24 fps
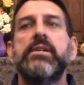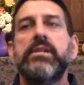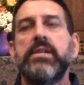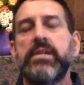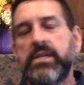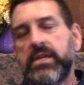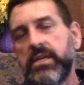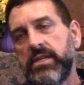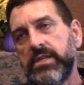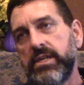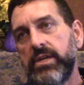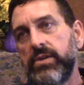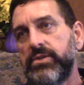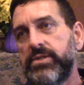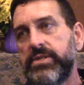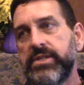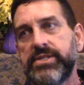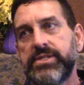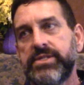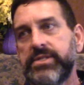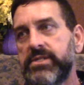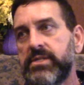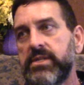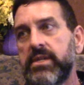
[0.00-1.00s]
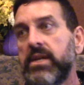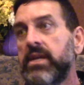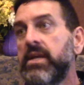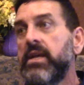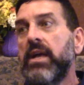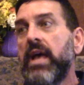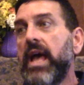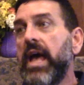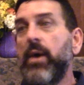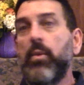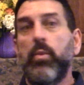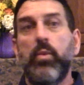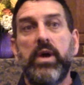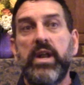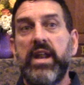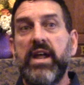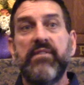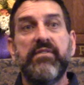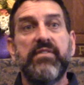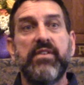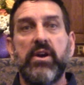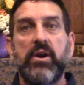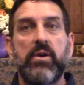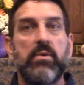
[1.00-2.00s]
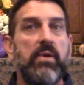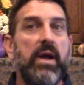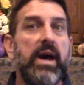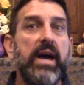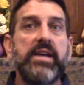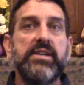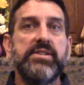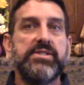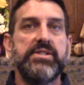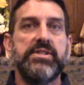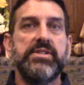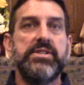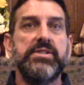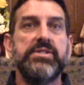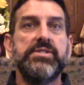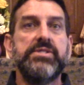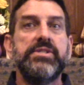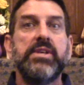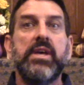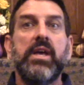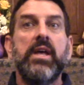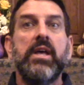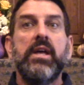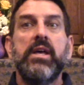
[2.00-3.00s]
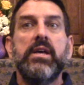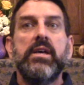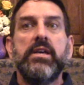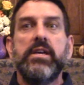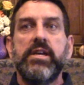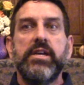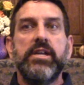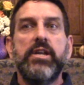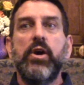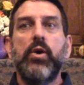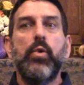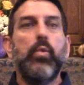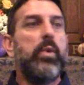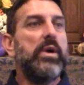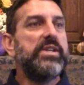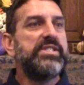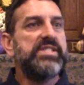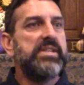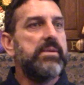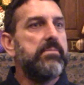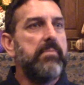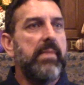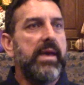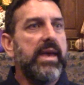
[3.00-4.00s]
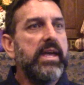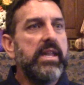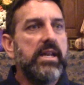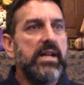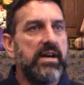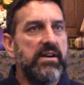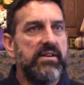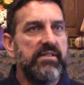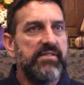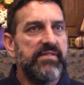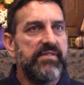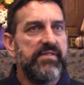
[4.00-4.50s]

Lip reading: Can you just, and whatever arises, what's it made of?